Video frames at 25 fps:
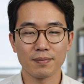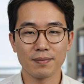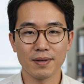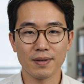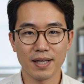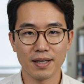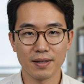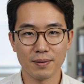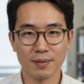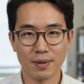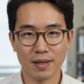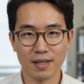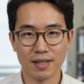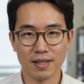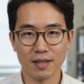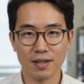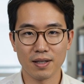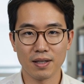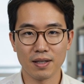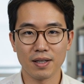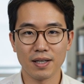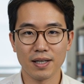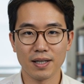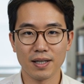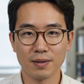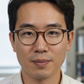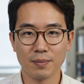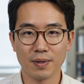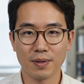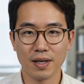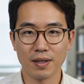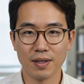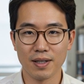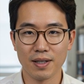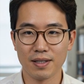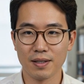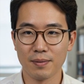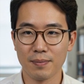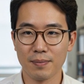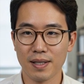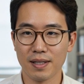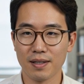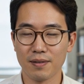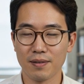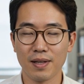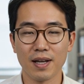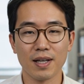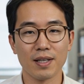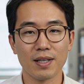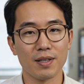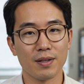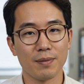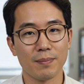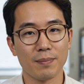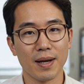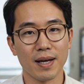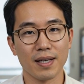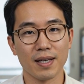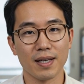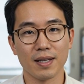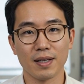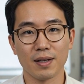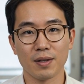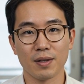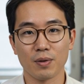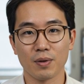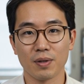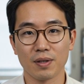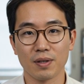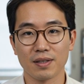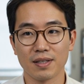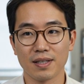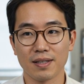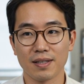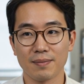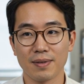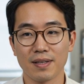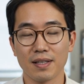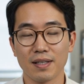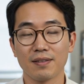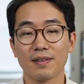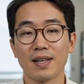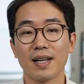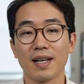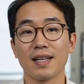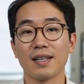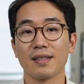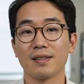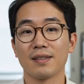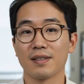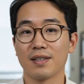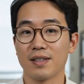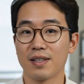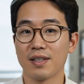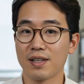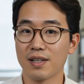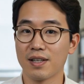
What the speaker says: explained clearly without either manufactured panic or dismissive hand